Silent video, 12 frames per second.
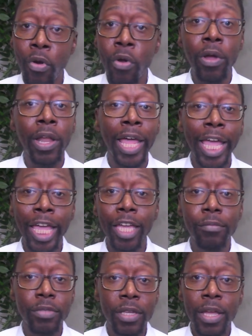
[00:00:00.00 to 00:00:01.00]

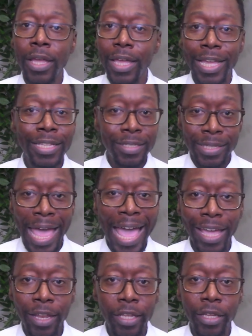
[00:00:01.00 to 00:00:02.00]
proclaims
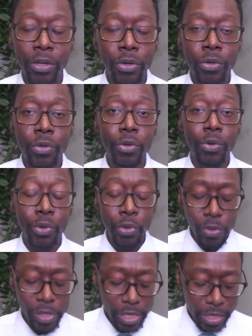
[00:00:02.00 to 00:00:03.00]
exactly
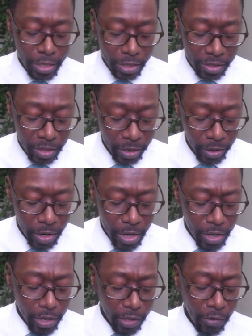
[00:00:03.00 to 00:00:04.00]
who he is there.
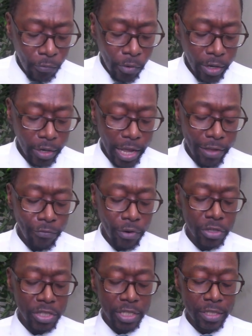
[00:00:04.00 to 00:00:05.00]
In the 49th
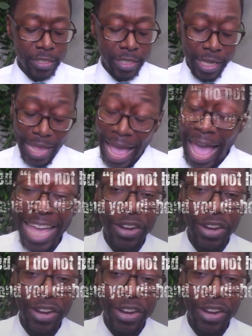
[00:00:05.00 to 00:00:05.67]
verse, Jesus said, I